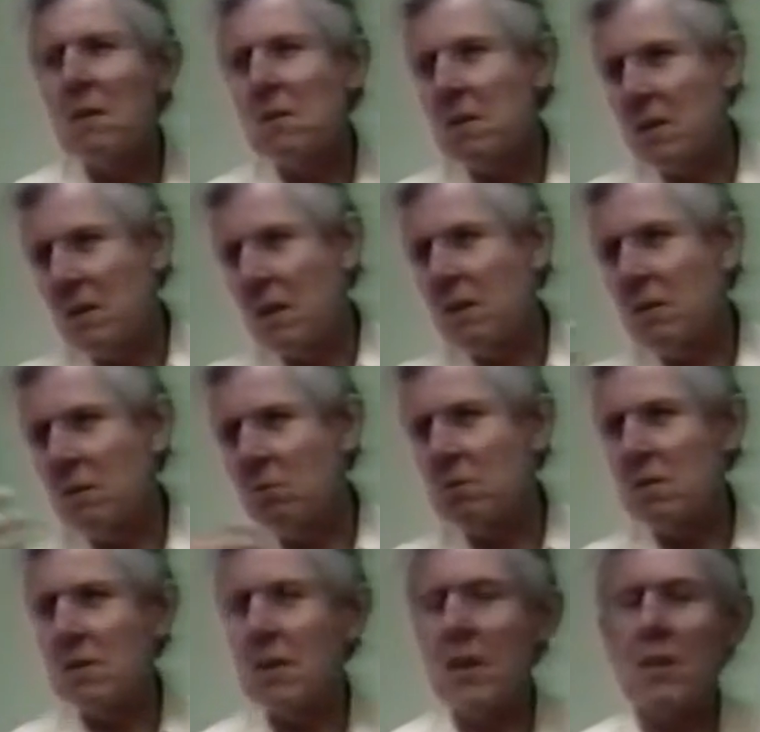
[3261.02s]
Then I go
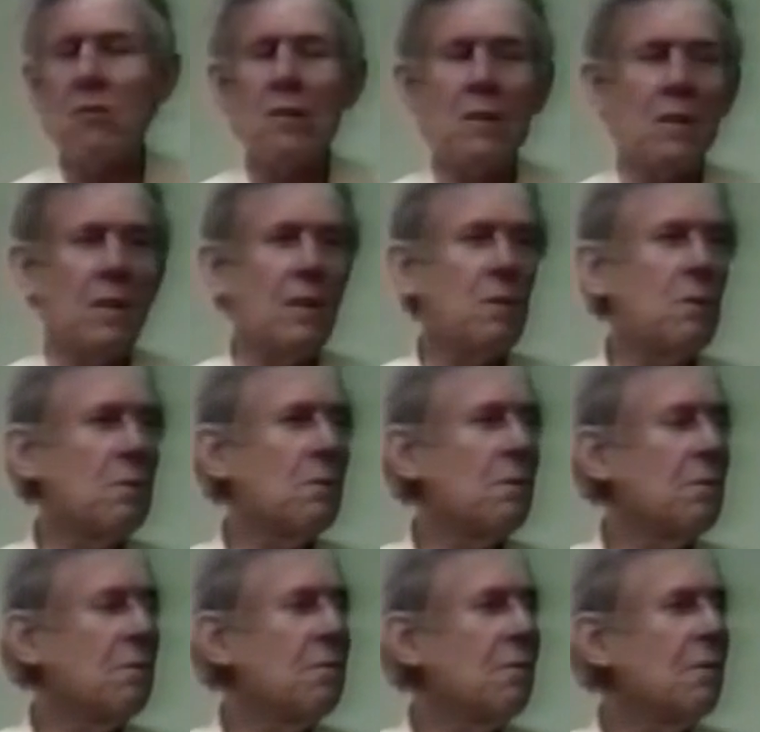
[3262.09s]
to the educators,